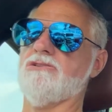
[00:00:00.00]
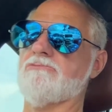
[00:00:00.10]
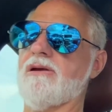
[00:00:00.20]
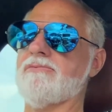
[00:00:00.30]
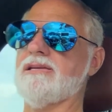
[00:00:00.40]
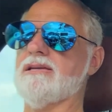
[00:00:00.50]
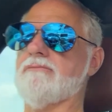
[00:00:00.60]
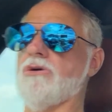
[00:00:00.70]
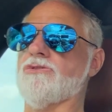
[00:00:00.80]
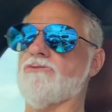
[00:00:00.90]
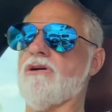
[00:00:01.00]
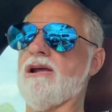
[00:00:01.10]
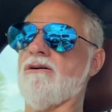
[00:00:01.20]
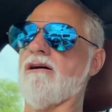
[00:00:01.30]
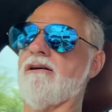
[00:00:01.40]
there may be
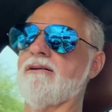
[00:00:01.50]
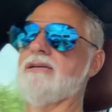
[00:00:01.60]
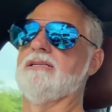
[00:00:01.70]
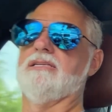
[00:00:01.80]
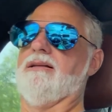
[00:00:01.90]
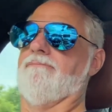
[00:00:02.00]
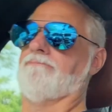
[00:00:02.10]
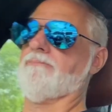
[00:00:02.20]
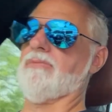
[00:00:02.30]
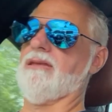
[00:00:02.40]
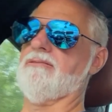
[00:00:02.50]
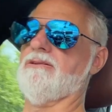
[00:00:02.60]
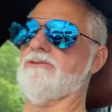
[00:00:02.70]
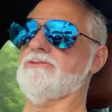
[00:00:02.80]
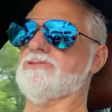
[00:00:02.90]
multi-radar,
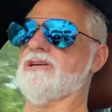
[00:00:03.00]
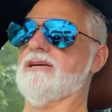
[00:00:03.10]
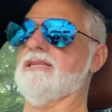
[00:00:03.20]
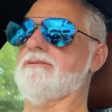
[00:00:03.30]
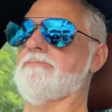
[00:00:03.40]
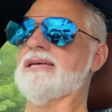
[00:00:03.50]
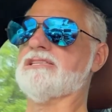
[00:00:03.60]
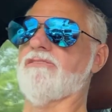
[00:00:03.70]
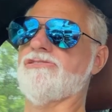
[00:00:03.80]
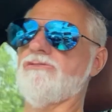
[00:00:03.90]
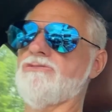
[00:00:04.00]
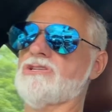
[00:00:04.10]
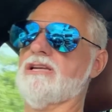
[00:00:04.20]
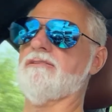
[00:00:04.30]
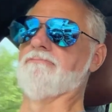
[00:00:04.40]
there's the Mesta
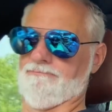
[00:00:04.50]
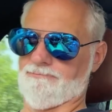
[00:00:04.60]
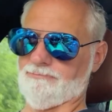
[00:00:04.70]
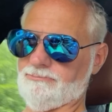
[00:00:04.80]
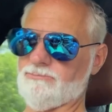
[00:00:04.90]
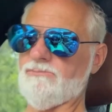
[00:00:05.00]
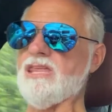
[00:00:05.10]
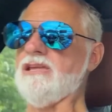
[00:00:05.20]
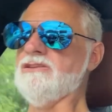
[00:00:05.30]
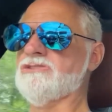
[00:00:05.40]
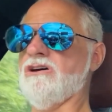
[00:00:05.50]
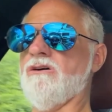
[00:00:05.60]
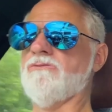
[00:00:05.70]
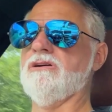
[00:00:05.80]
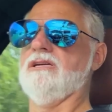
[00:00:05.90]
Fusion.
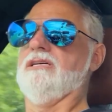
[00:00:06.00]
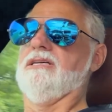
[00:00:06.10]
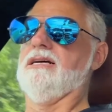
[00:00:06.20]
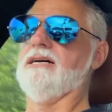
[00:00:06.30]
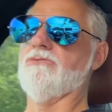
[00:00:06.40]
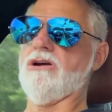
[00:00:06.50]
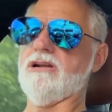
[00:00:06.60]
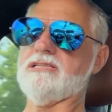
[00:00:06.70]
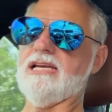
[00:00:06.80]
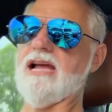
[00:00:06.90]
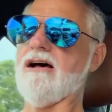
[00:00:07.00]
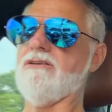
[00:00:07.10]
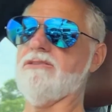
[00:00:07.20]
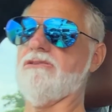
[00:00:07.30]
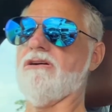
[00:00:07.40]
So we're going to see
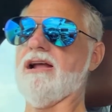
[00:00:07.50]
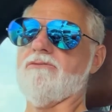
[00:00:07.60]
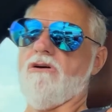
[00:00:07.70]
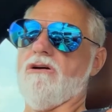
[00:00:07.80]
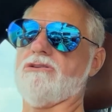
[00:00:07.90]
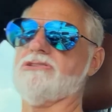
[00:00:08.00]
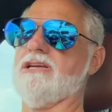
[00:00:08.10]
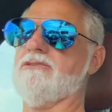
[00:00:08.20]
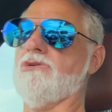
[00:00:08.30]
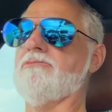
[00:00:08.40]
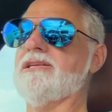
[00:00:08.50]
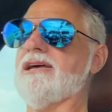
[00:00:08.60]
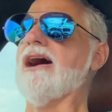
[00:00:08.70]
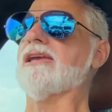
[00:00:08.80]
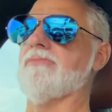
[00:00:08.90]
how the R9 works, and we'll be
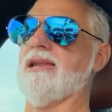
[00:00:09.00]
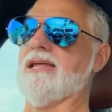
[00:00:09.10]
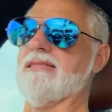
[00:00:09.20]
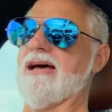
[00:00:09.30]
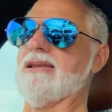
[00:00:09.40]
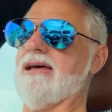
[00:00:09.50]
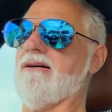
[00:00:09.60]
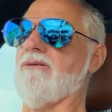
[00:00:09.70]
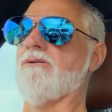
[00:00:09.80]
documenting that now.